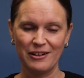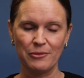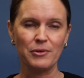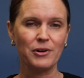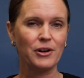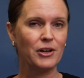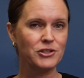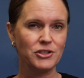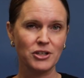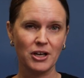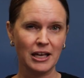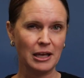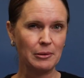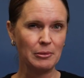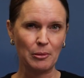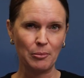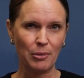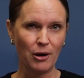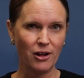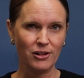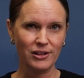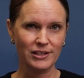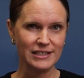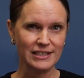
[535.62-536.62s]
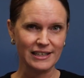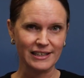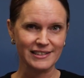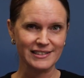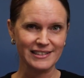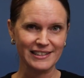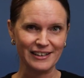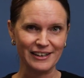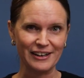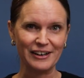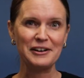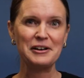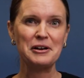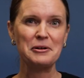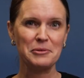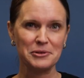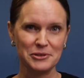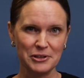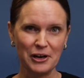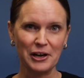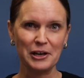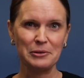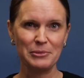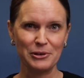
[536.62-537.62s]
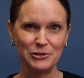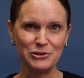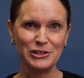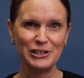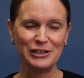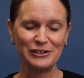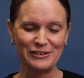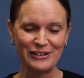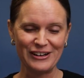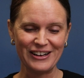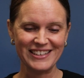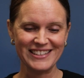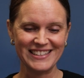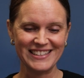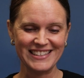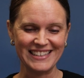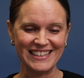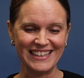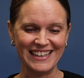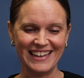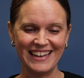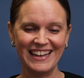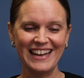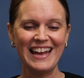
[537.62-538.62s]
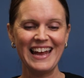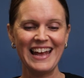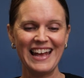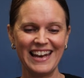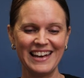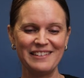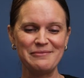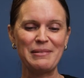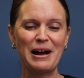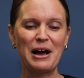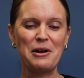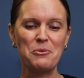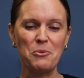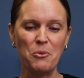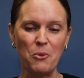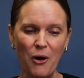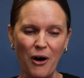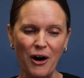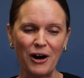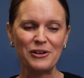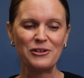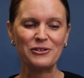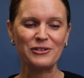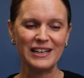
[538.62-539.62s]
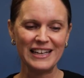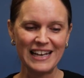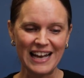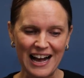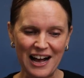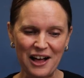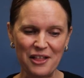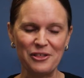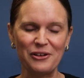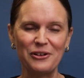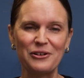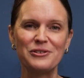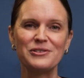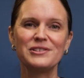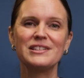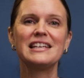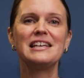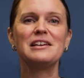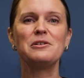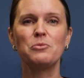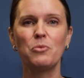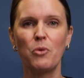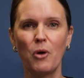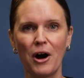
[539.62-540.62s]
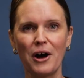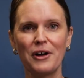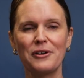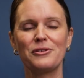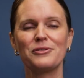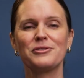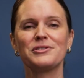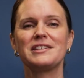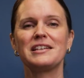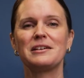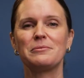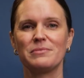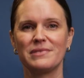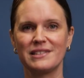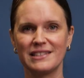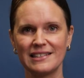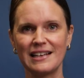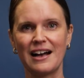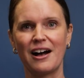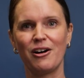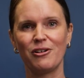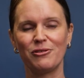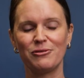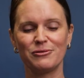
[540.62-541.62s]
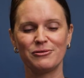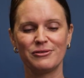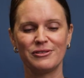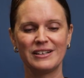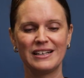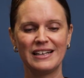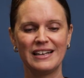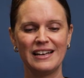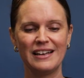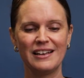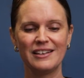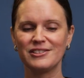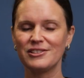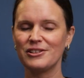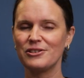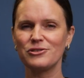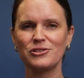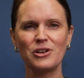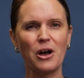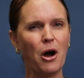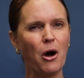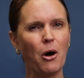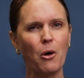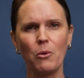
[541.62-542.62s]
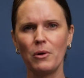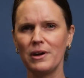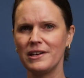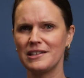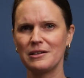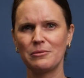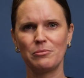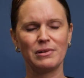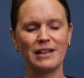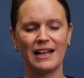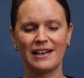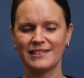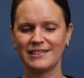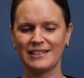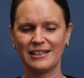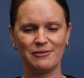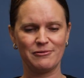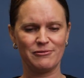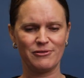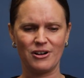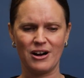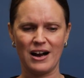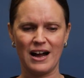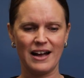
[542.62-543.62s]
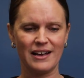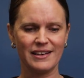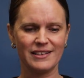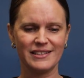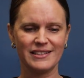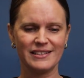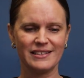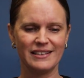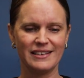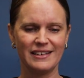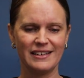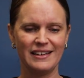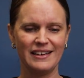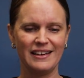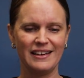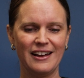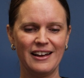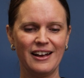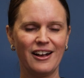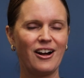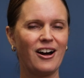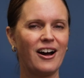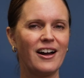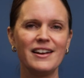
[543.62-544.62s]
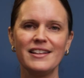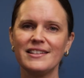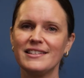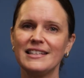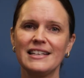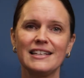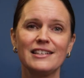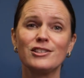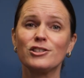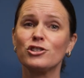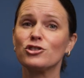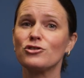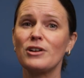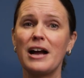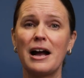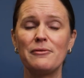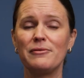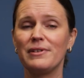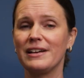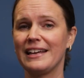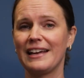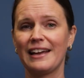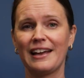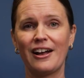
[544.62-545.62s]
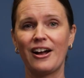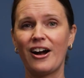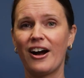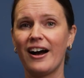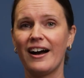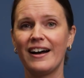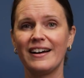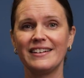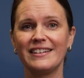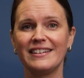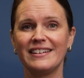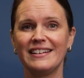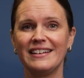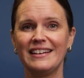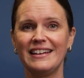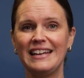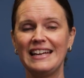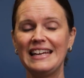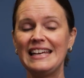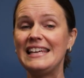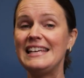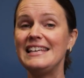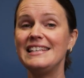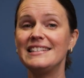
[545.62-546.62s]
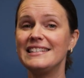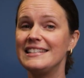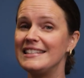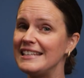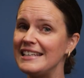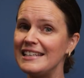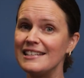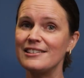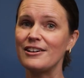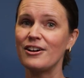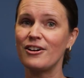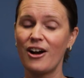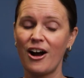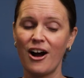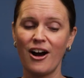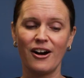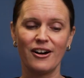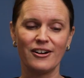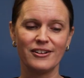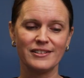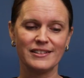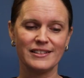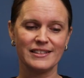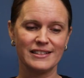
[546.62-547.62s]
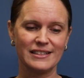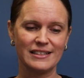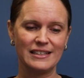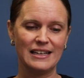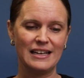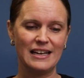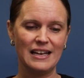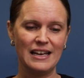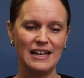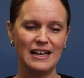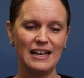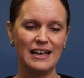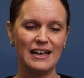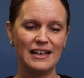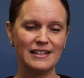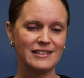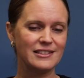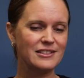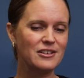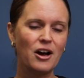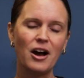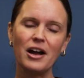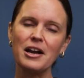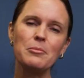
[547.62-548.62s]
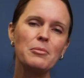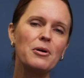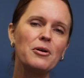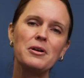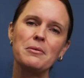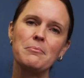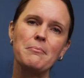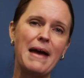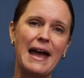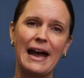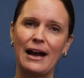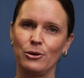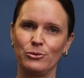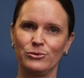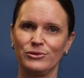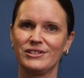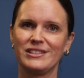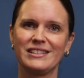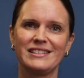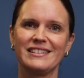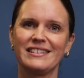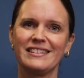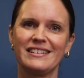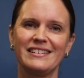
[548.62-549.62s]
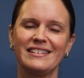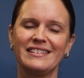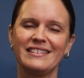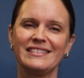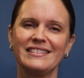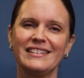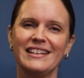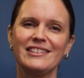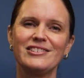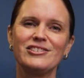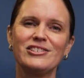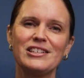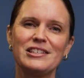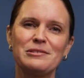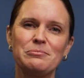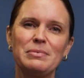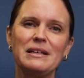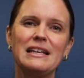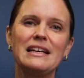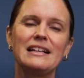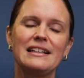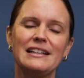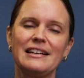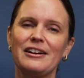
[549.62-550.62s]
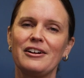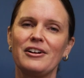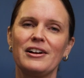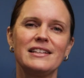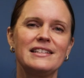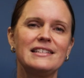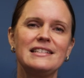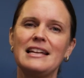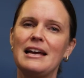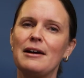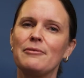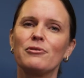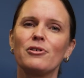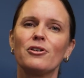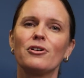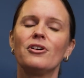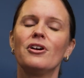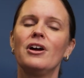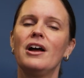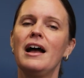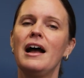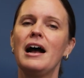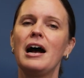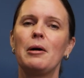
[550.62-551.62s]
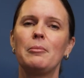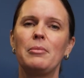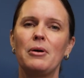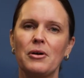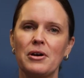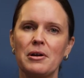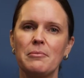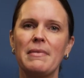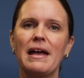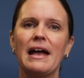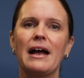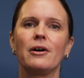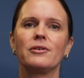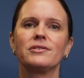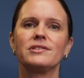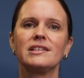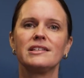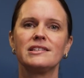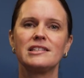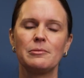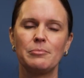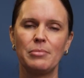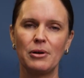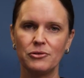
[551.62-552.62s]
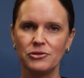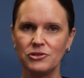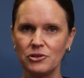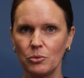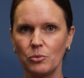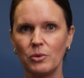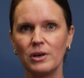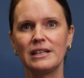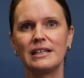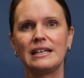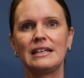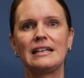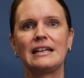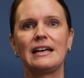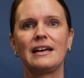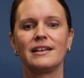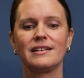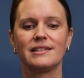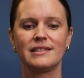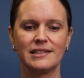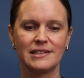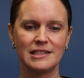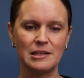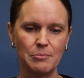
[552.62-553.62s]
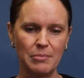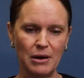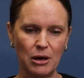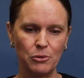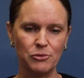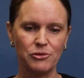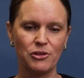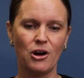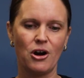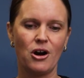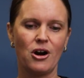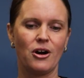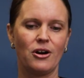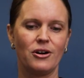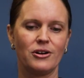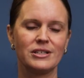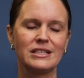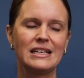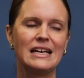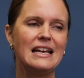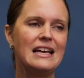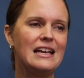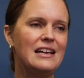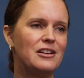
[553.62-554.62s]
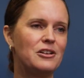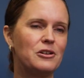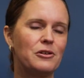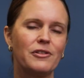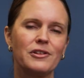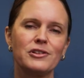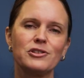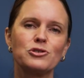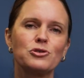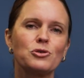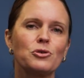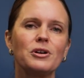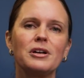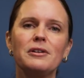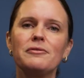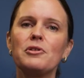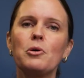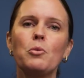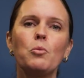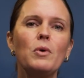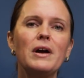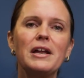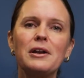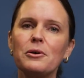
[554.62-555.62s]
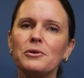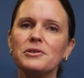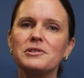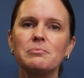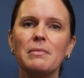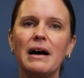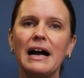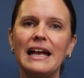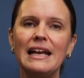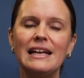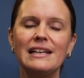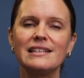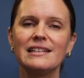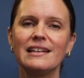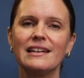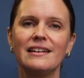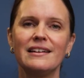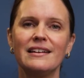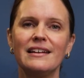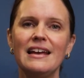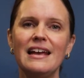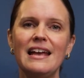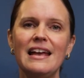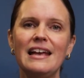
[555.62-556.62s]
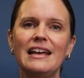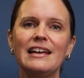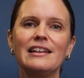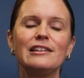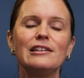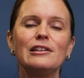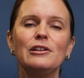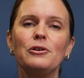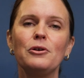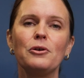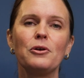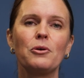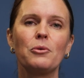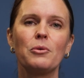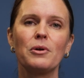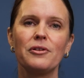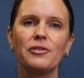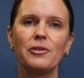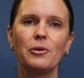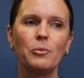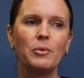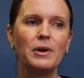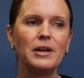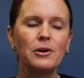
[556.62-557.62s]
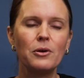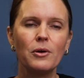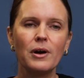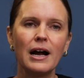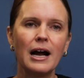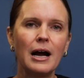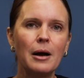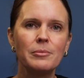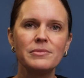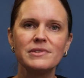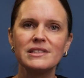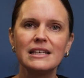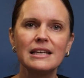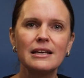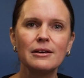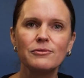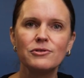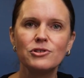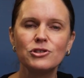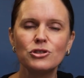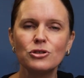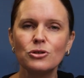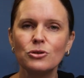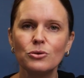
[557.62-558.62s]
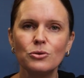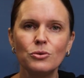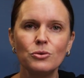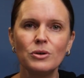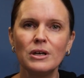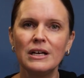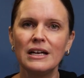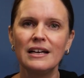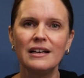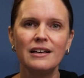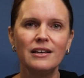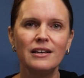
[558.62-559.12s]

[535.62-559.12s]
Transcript: we're not talking about politics here. We're talking about generosity. And by watering others, he waters himself. So there's always a blessing for us. God is an extravagant God. He sees our hearts. It's not about amounts. Let's just be clear. It's never about amounts. It's about the willingness. It's about the heart. You know, the story of the widow's mite in, in Luke, where the widow comes and gives two